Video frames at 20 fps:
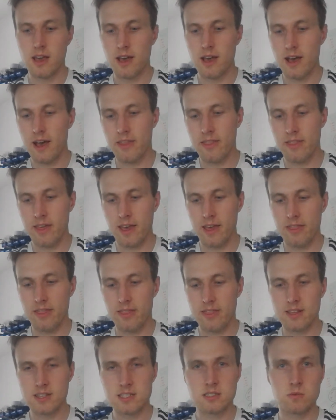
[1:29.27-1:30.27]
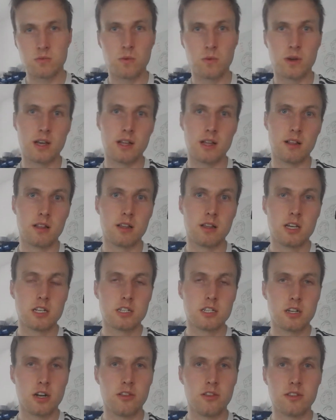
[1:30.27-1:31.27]
and then this will
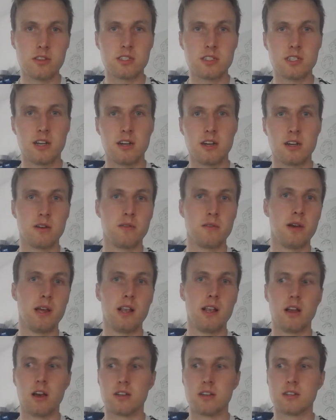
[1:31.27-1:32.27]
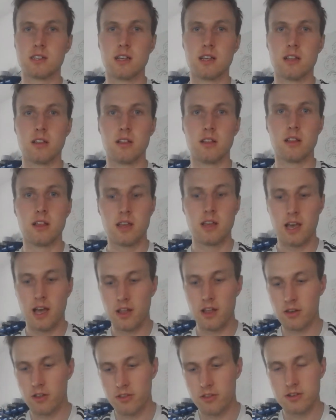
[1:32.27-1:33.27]
turn the steering wheel until
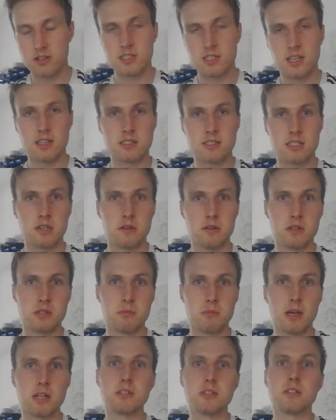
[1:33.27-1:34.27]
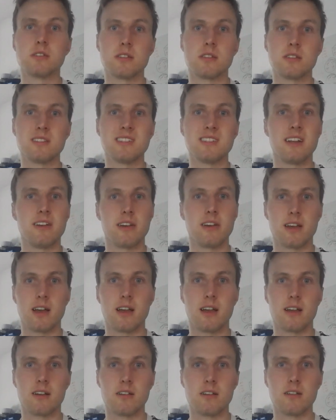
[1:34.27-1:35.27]
another sensor which measures the steering
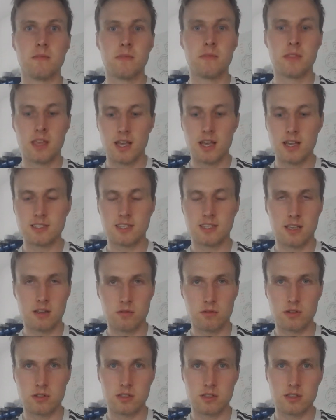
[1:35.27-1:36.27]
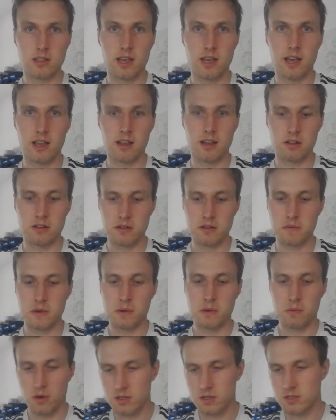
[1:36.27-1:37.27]
angle is equal to the angle that we
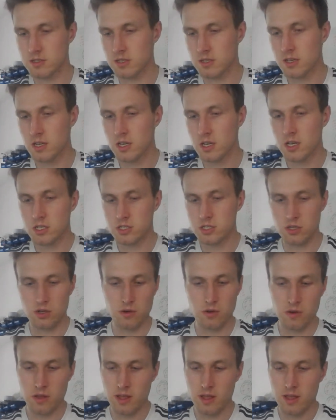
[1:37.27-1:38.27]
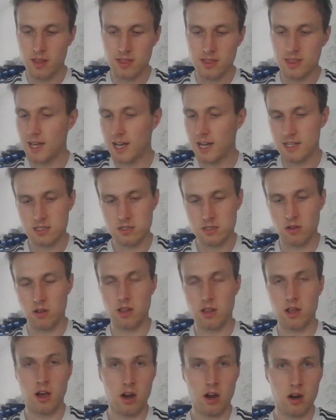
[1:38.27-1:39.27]
want. So that's all
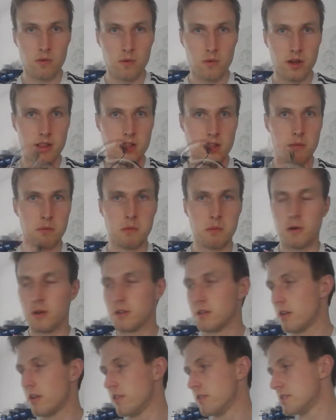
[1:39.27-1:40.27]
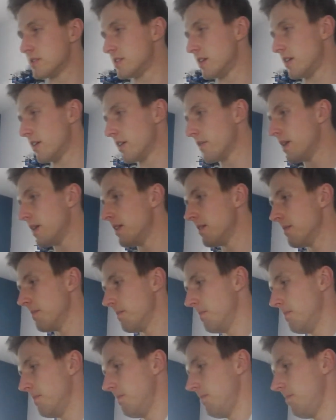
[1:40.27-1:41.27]
the hardware that will be mounted on the steering wheel.
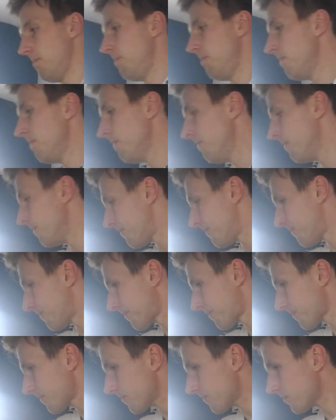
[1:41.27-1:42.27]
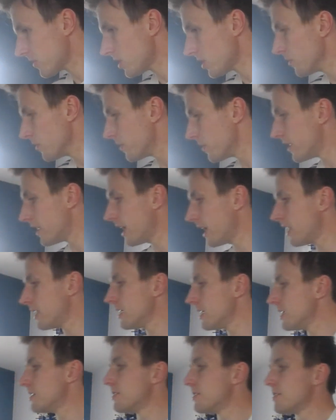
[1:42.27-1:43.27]
We then
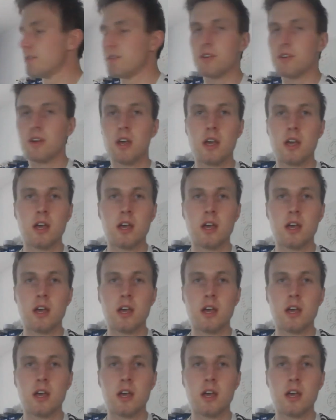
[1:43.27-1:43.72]
need to